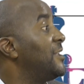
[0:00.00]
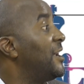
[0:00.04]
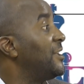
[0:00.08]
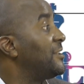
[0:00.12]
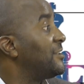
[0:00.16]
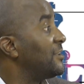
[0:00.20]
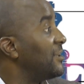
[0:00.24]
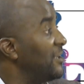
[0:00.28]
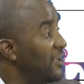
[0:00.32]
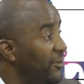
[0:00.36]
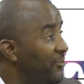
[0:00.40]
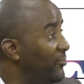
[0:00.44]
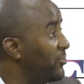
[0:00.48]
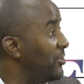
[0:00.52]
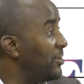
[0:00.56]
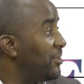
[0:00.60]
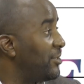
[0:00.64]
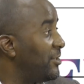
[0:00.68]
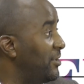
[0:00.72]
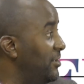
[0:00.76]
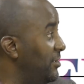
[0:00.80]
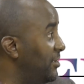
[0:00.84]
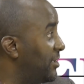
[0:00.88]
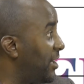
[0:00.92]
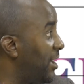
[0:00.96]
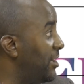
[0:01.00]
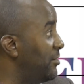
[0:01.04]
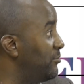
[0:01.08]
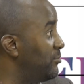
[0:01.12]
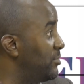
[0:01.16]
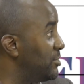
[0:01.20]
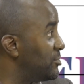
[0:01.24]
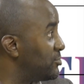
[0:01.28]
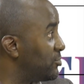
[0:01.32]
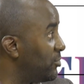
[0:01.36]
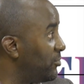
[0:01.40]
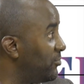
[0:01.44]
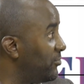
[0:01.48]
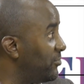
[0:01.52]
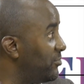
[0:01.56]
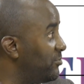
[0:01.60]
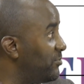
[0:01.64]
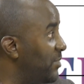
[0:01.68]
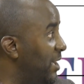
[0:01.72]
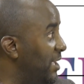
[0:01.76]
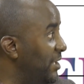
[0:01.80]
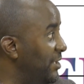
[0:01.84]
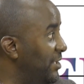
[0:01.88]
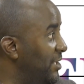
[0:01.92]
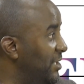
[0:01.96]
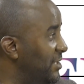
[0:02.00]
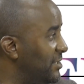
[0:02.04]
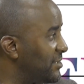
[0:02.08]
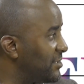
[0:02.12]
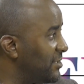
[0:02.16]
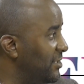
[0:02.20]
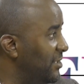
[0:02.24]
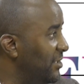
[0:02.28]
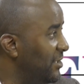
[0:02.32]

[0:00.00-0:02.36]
that everything can be solved by debt,